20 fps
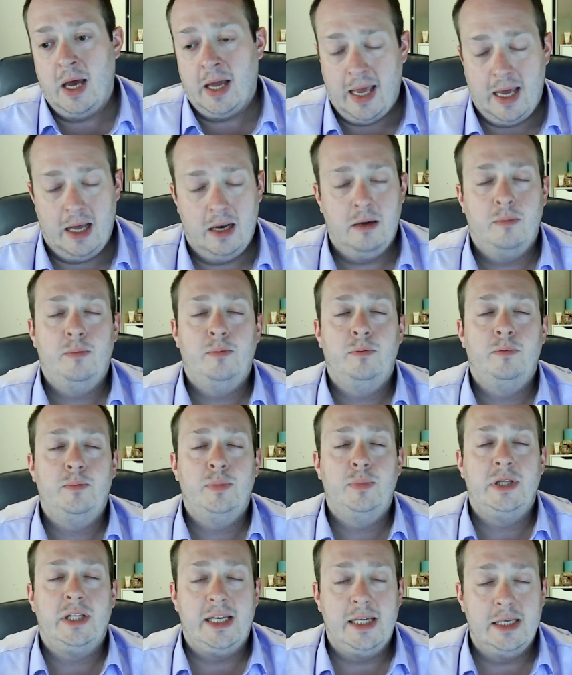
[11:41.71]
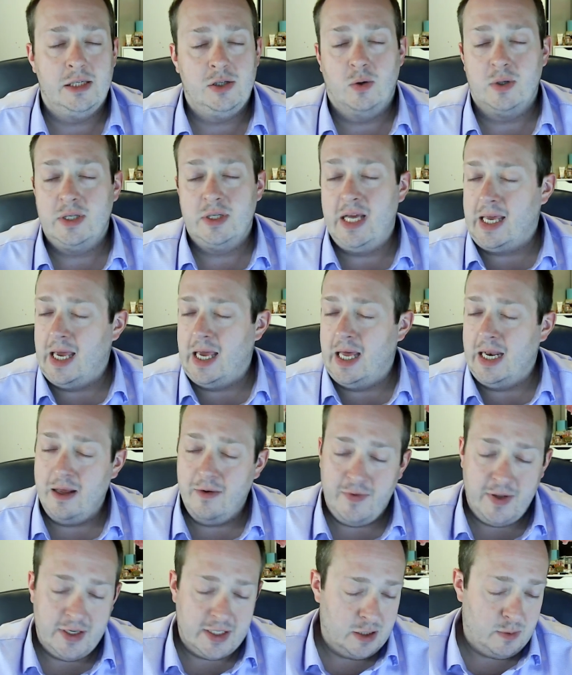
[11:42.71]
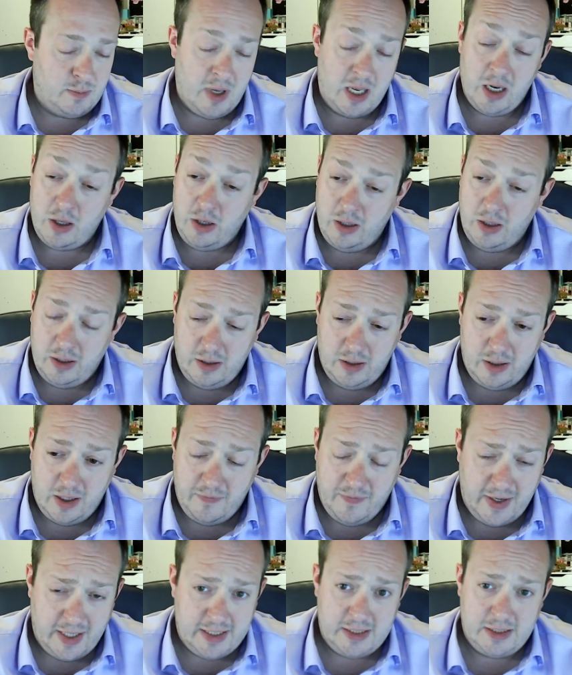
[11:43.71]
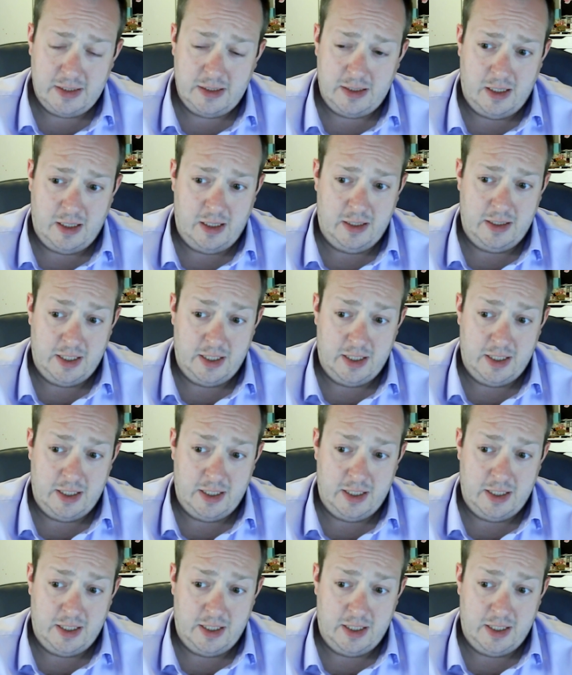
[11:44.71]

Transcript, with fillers: Again, please don't take any of this as medical advice.